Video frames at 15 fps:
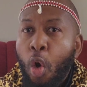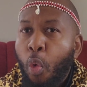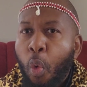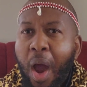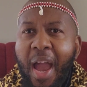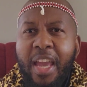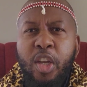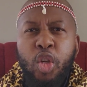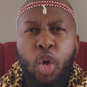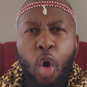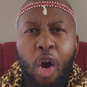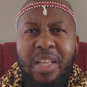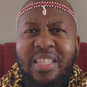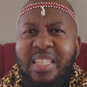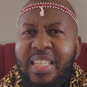Why?
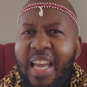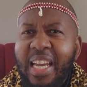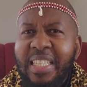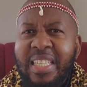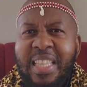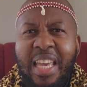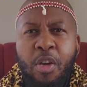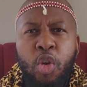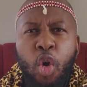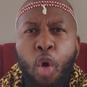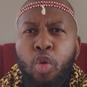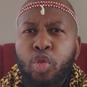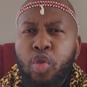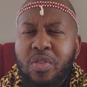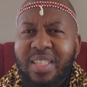God said they're
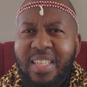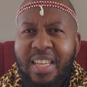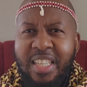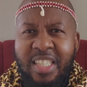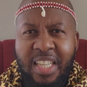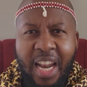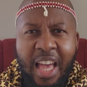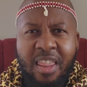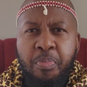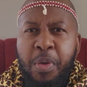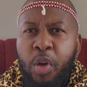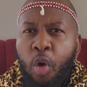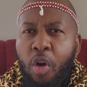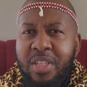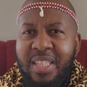going to see his wrath
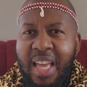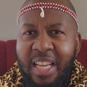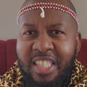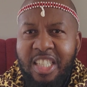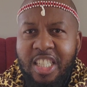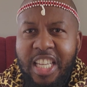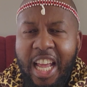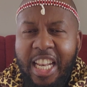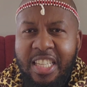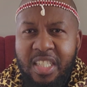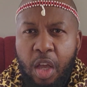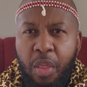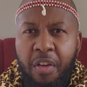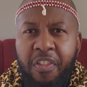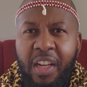because they are selling
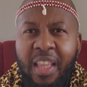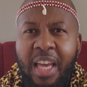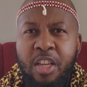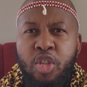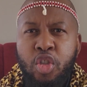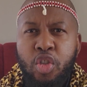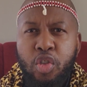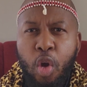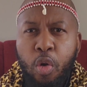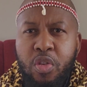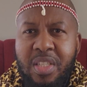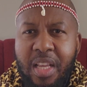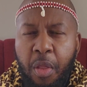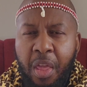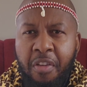South Africa. They
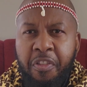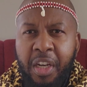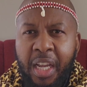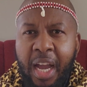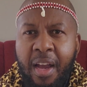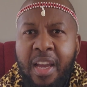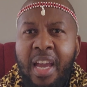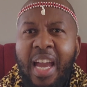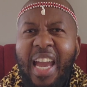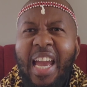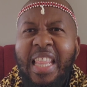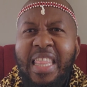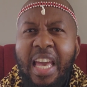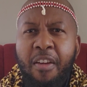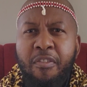sold South Africa
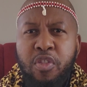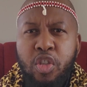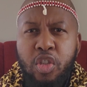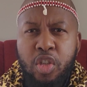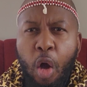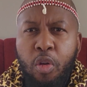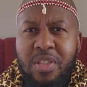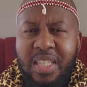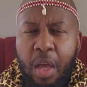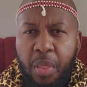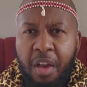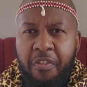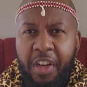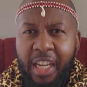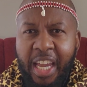and they have sold South
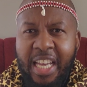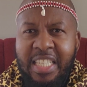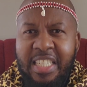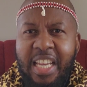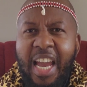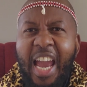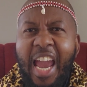Africans.